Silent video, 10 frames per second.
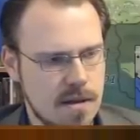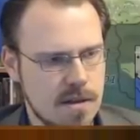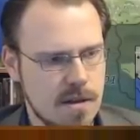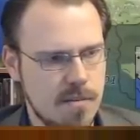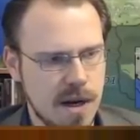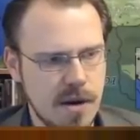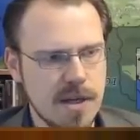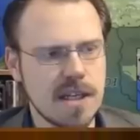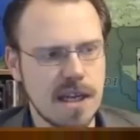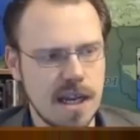The bear
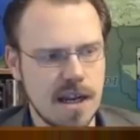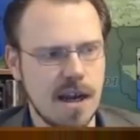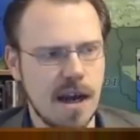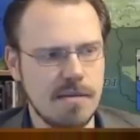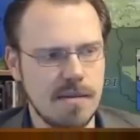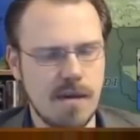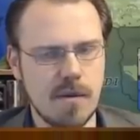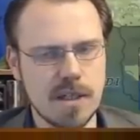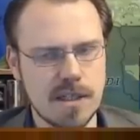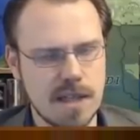is going to get... I, I
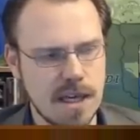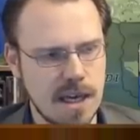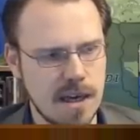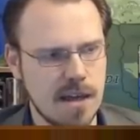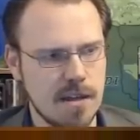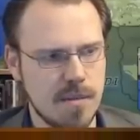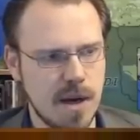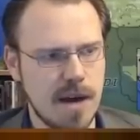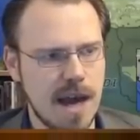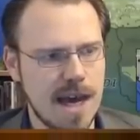was thinking the
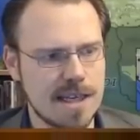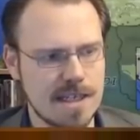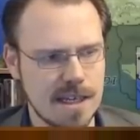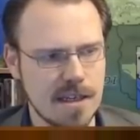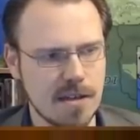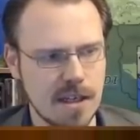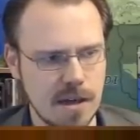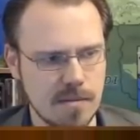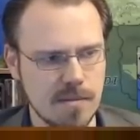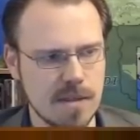bear has to kill
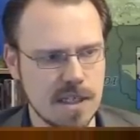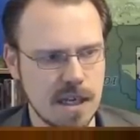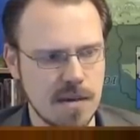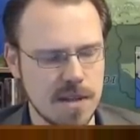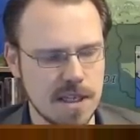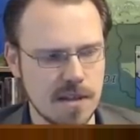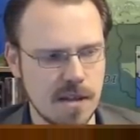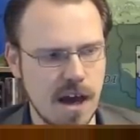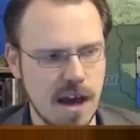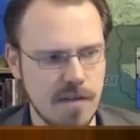him to keep this
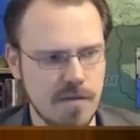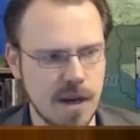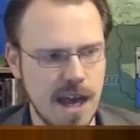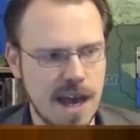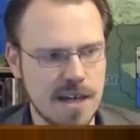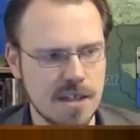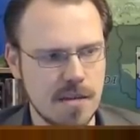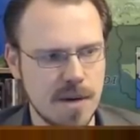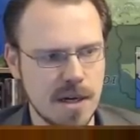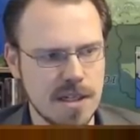alive, but actually
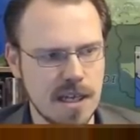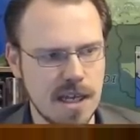the bear is going to get